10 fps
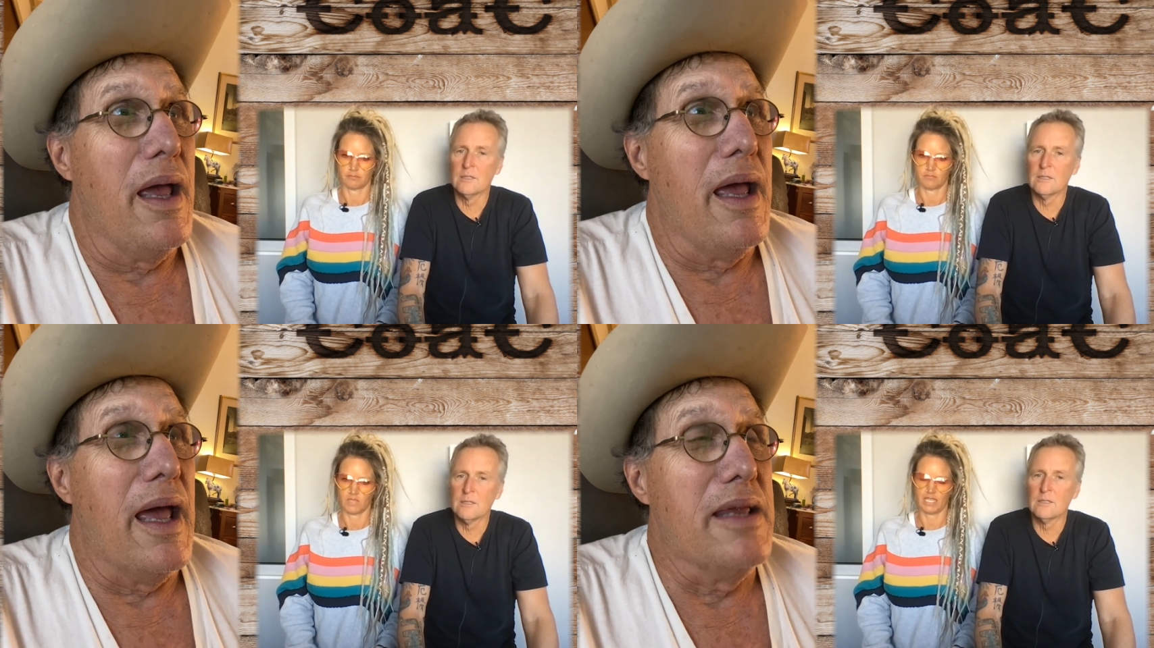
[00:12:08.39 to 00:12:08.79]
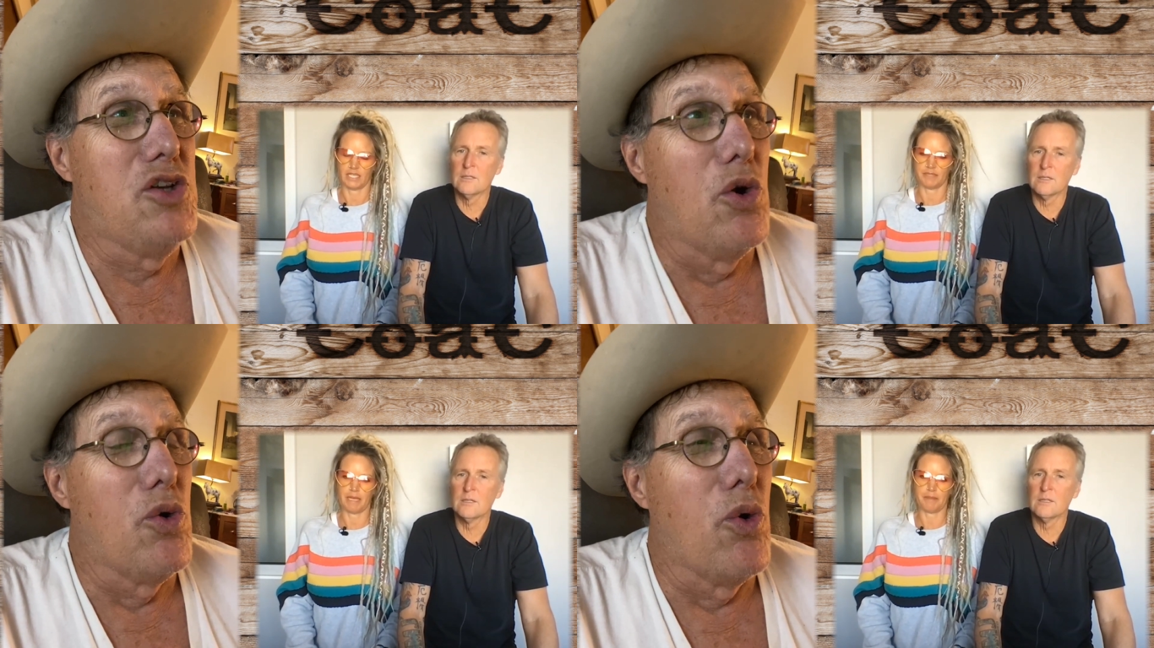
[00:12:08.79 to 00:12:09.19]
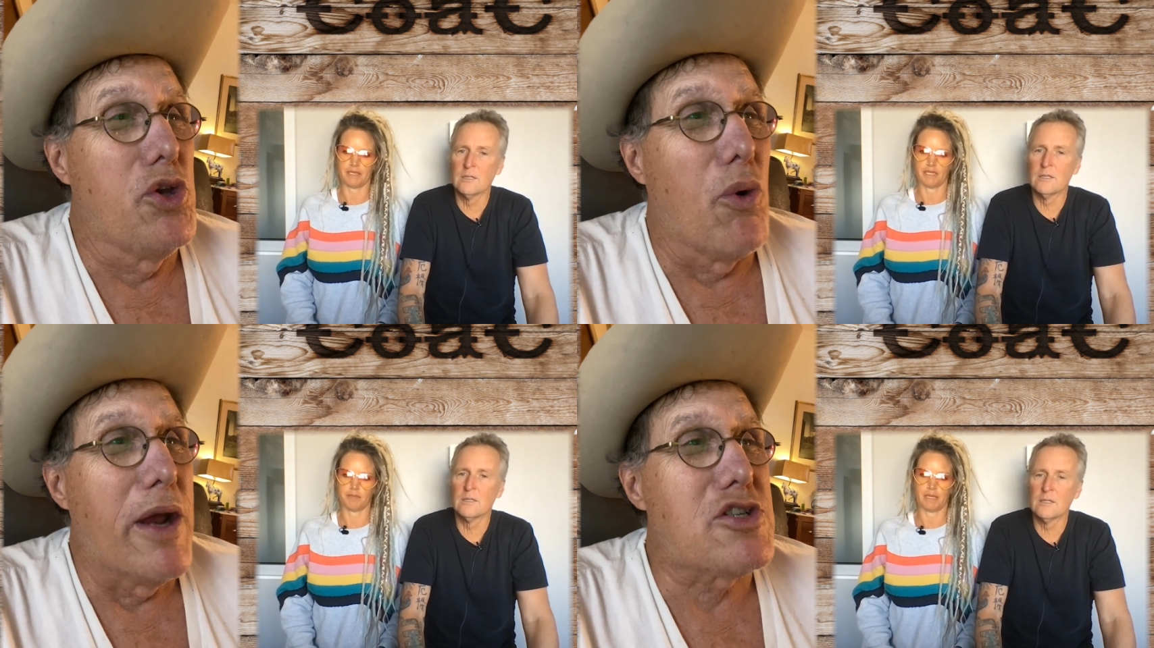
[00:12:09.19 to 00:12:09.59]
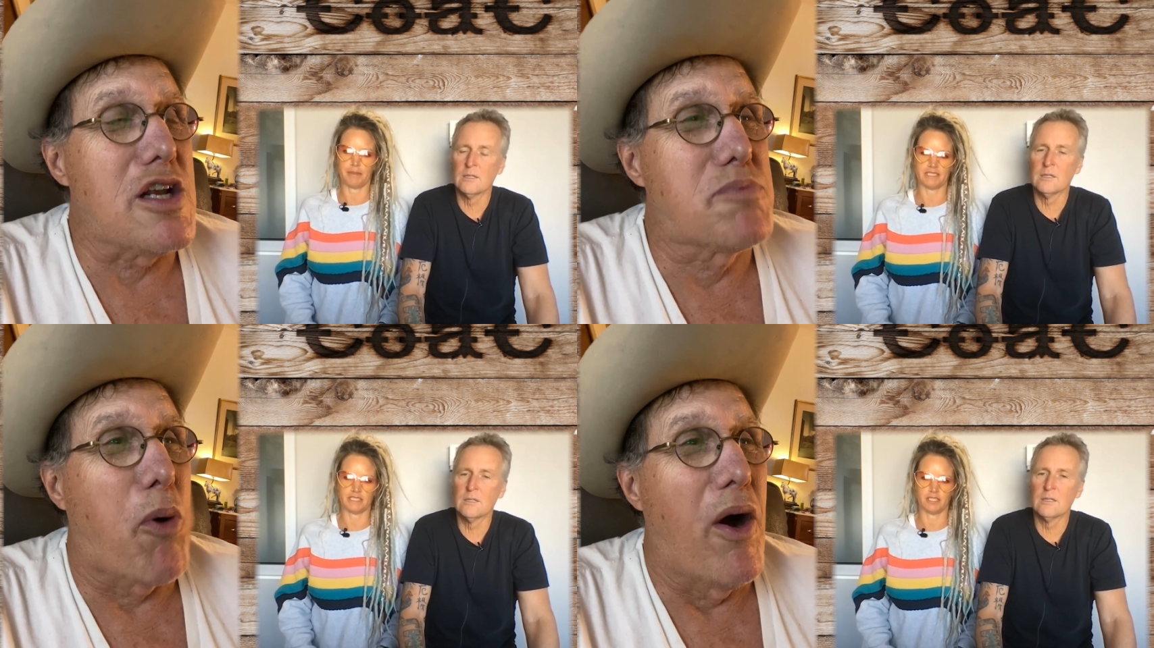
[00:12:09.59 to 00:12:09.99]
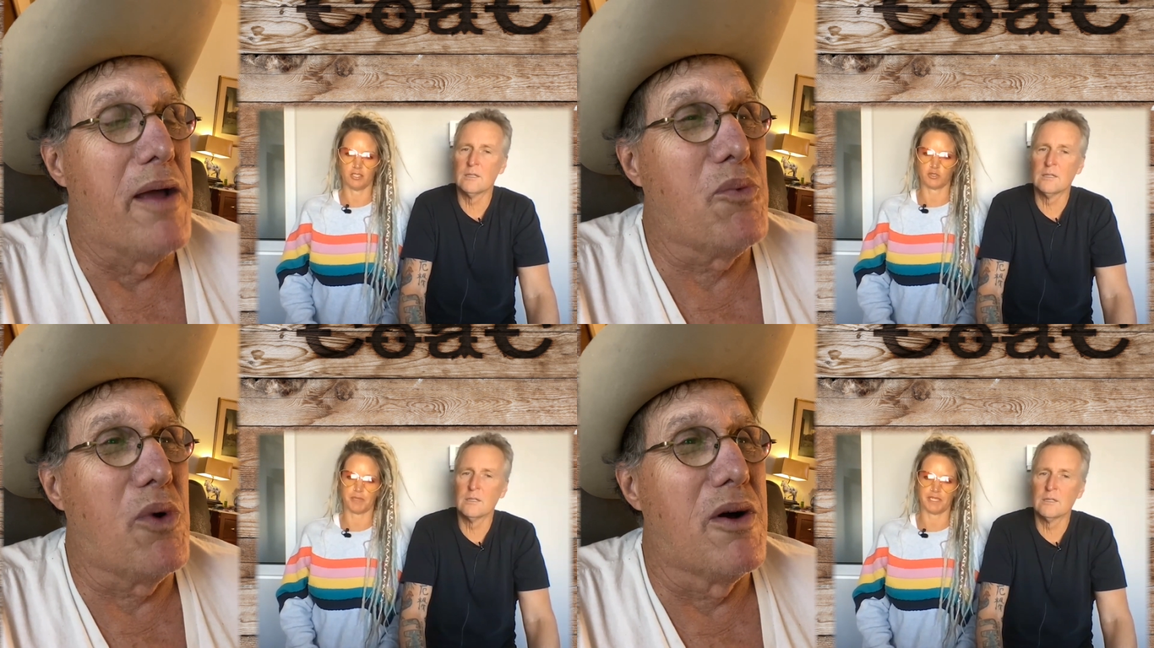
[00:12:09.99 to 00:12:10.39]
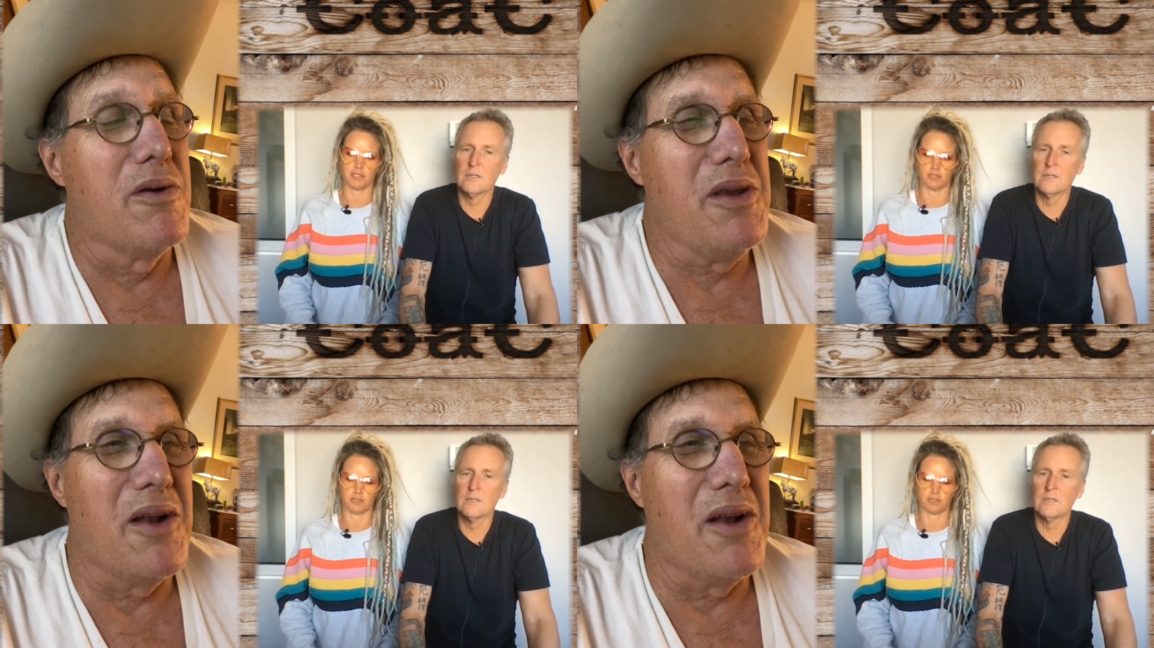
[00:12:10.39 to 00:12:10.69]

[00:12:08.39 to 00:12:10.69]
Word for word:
Speaker 1: uh, you, maybe, you maybe it's in those pills. Well,